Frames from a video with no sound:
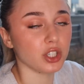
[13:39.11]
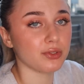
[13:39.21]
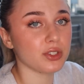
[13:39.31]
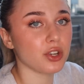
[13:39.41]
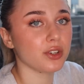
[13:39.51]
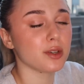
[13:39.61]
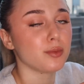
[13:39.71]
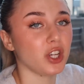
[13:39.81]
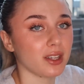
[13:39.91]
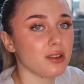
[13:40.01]
Jeffree Star is
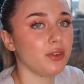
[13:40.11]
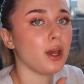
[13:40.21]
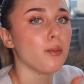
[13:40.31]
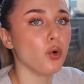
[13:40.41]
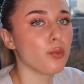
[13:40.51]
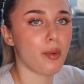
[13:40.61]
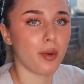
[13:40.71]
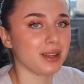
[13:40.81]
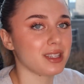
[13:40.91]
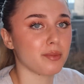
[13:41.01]
objectively a more
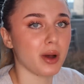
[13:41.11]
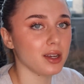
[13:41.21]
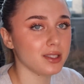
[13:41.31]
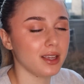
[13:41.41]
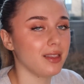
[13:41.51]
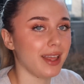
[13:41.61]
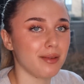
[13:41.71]
problematic person